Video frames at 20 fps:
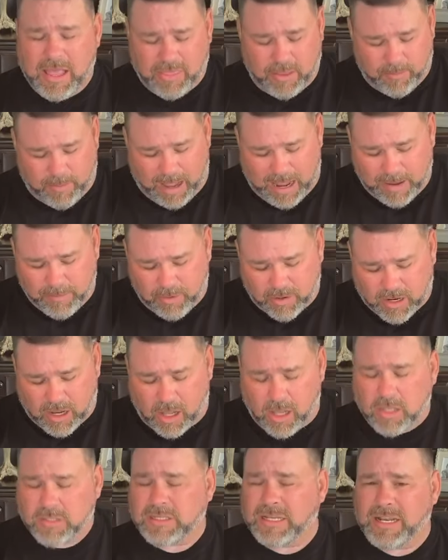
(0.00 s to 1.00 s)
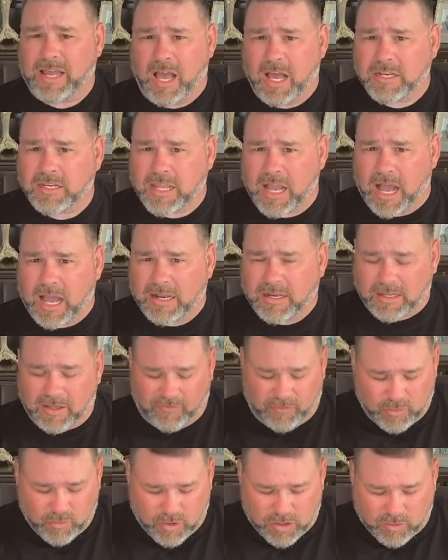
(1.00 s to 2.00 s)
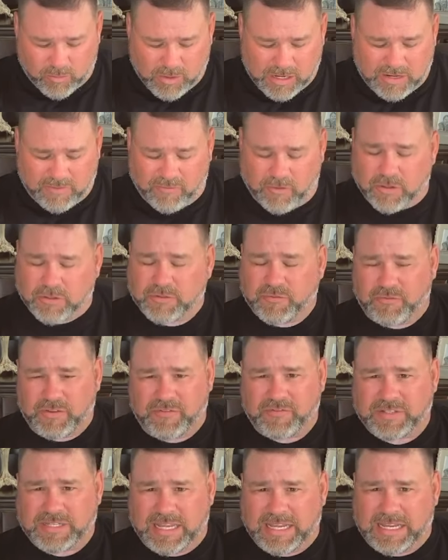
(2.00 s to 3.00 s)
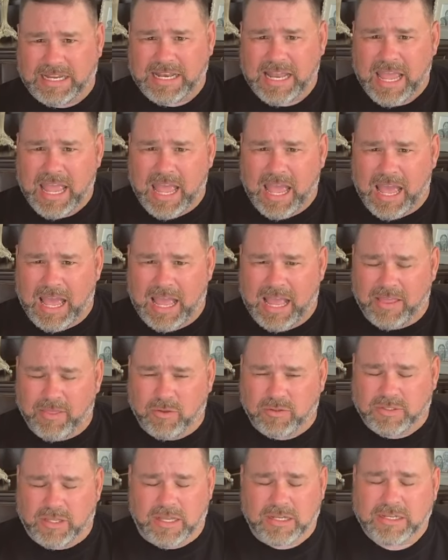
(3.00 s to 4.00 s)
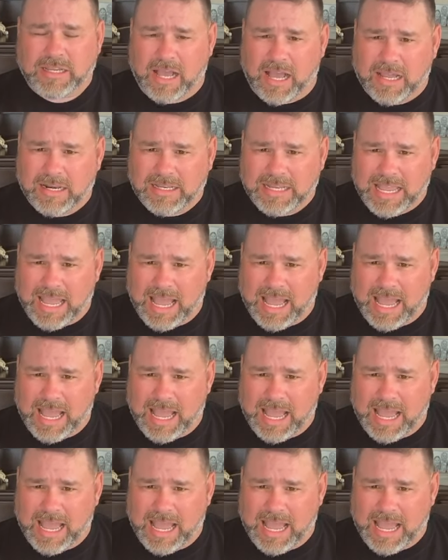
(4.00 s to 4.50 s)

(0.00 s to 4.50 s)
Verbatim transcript: The Bible calls it ungodly, if you want to read verse 15, uh, and those ungodly